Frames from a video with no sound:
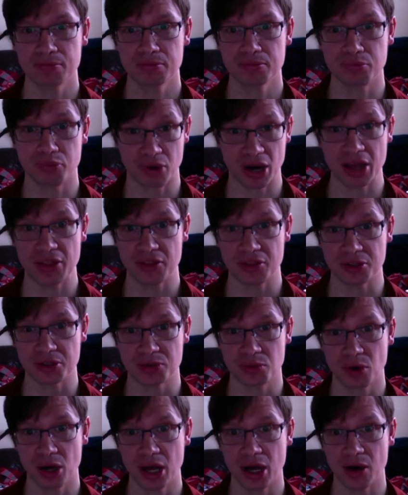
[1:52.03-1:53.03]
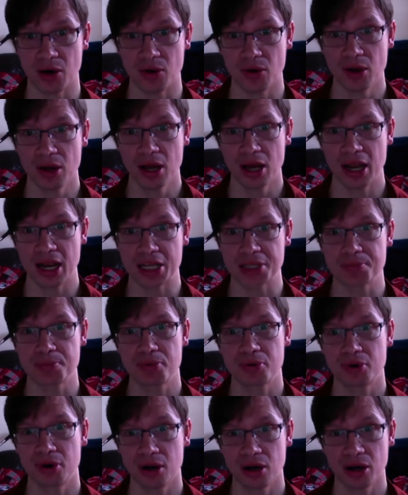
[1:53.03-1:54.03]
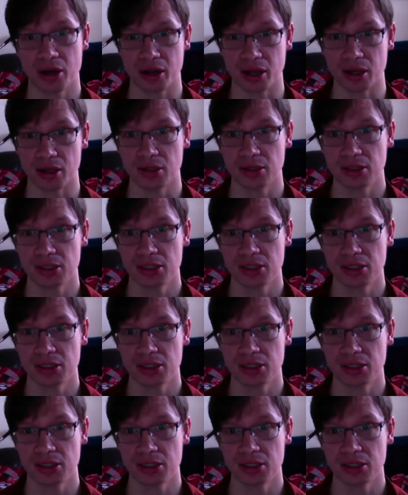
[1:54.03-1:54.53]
breath as well. That's prana.